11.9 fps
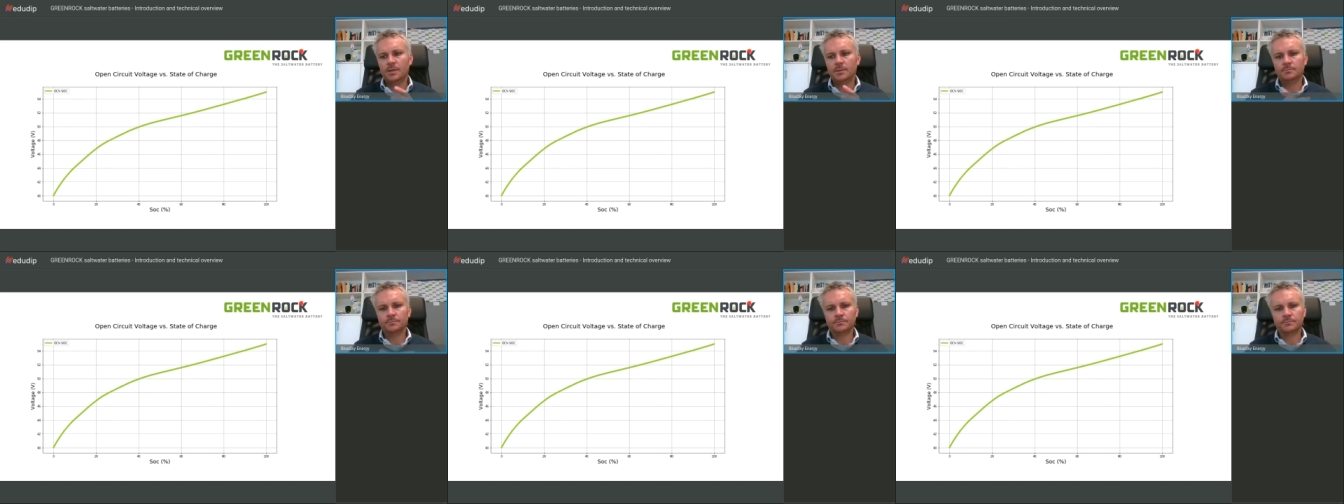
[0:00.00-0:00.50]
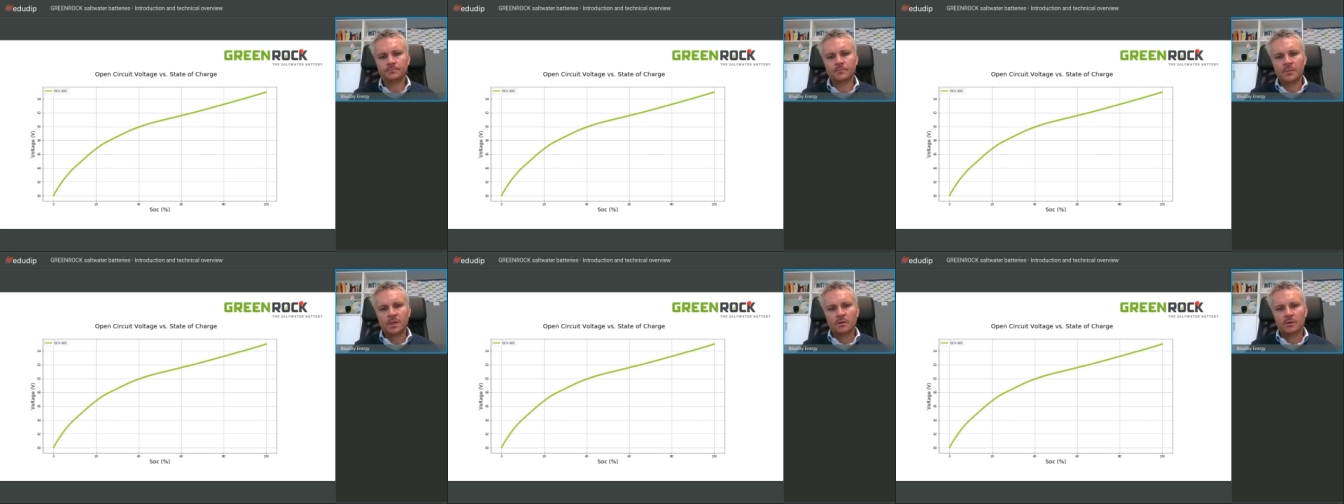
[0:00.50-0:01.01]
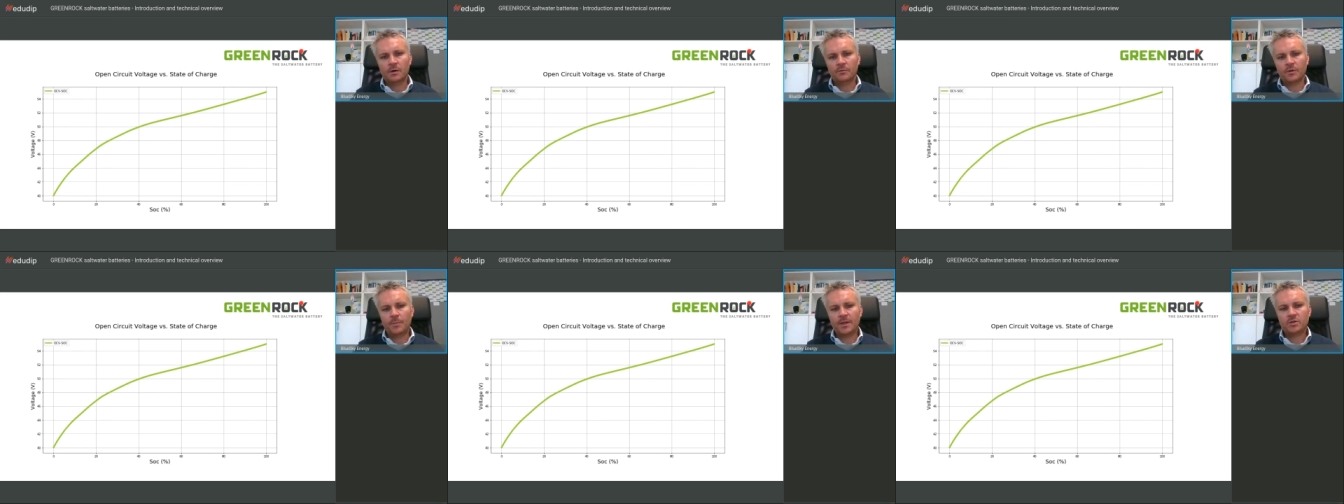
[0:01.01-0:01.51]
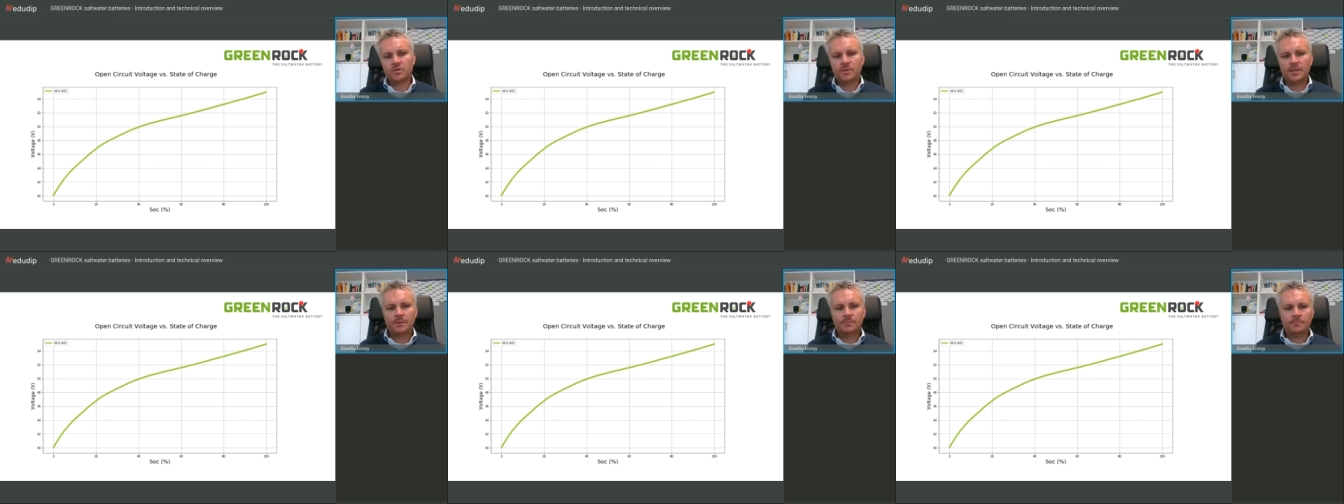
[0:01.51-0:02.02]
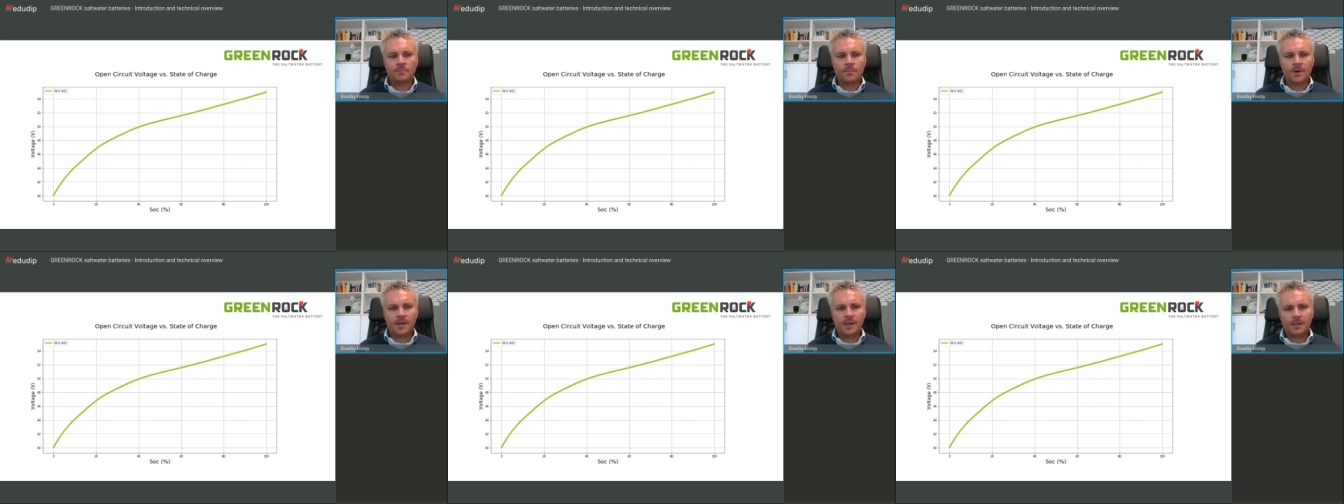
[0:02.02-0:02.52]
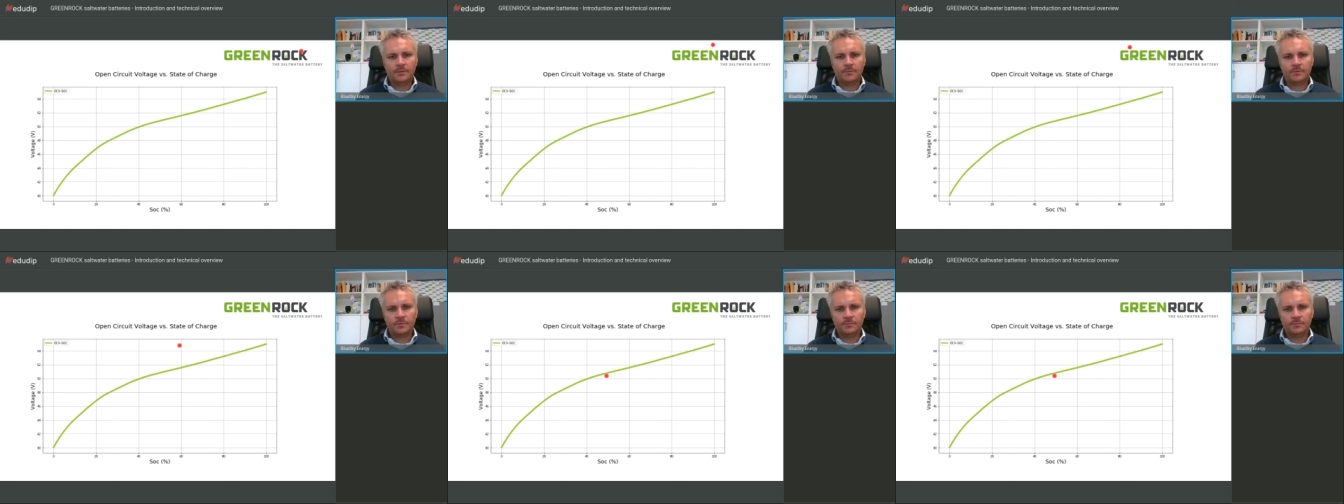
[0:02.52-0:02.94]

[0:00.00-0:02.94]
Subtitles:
And that is drawn over here.